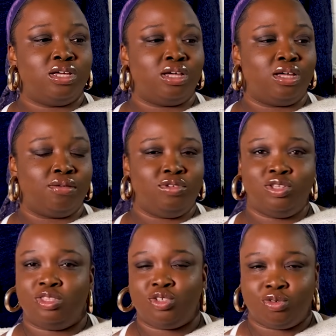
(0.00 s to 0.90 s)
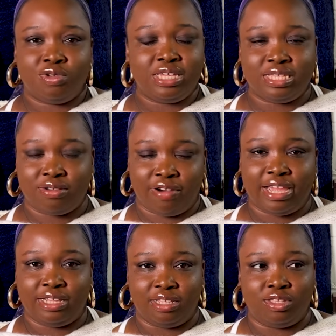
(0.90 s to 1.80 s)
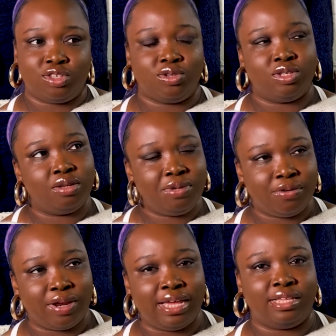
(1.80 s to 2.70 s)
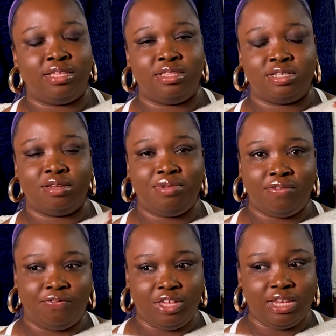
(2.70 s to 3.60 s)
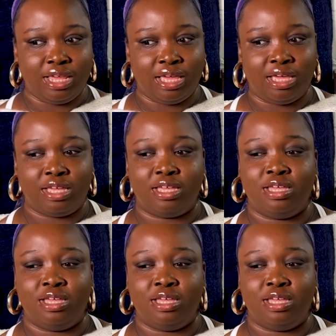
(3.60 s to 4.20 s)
the Zuri is a raglan, so it's gonna be a raglan. It's gonna be a V-neck,